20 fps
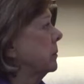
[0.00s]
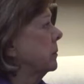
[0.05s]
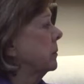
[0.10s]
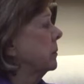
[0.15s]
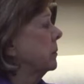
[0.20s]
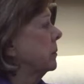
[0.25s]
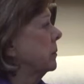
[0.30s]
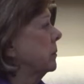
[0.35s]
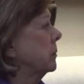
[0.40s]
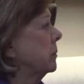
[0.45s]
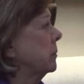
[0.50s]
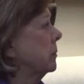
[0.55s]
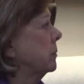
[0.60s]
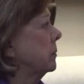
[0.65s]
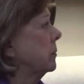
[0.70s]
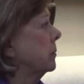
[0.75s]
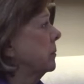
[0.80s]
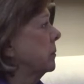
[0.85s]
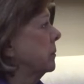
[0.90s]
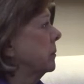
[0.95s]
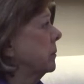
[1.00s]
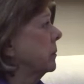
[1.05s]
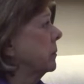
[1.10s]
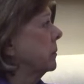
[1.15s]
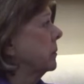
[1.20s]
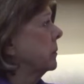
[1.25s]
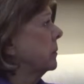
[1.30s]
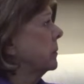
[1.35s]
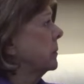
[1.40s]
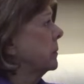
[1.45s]

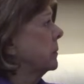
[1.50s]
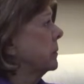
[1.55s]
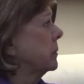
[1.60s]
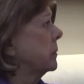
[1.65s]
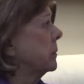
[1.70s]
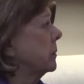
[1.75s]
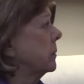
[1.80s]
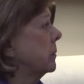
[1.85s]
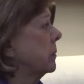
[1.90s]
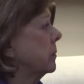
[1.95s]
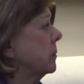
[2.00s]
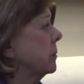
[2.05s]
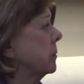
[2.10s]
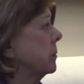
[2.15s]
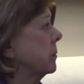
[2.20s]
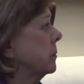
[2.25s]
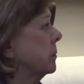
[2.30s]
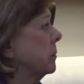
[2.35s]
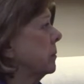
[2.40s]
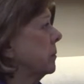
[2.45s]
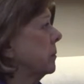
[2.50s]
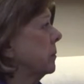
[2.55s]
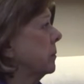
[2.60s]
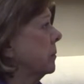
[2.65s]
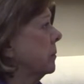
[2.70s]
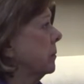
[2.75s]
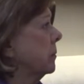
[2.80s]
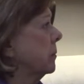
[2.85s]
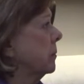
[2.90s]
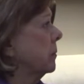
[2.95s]

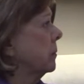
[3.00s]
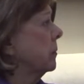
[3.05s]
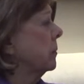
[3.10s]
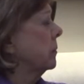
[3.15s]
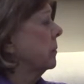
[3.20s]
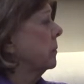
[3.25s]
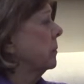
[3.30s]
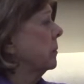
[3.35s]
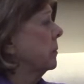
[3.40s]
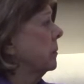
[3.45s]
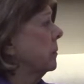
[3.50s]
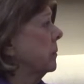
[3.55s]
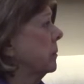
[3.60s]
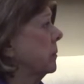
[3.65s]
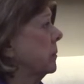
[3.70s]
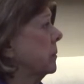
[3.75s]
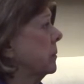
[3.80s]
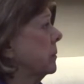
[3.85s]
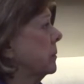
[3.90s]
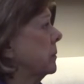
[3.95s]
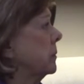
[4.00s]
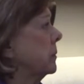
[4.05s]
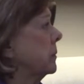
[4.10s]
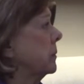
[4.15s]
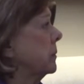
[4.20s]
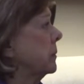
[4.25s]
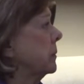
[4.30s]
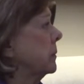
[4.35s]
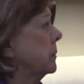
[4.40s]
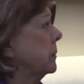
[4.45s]

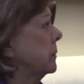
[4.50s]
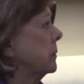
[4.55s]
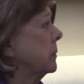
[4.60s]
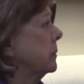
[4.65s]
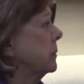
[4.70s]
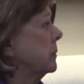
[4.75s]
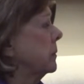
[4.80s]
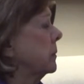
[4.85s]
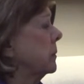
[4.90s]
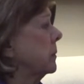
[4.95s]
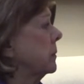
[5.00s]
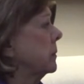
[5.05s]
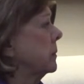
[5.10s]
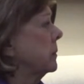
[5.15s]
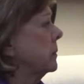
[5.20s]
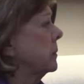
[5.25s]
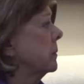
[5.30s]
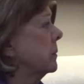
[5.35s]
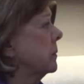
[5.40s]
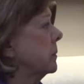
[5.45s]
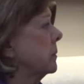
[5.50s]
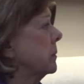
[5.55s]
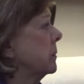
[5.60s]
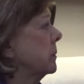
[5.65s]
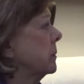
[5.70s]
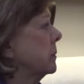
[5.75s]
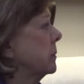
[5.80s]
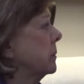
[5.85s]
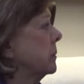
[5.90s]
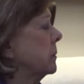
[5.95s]

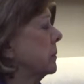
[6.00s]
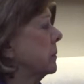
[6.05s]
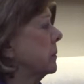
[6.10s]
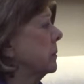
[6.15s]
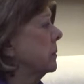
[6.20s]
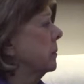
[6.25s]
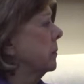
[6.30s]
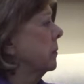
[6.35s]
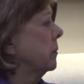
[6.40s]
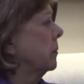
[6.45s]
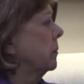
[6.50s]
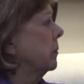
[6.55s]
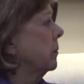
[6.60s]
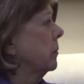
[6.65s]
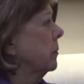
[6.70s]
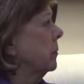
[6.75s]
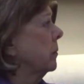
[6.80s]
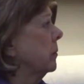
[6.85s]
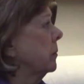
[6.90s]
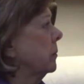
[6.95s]
[no speech]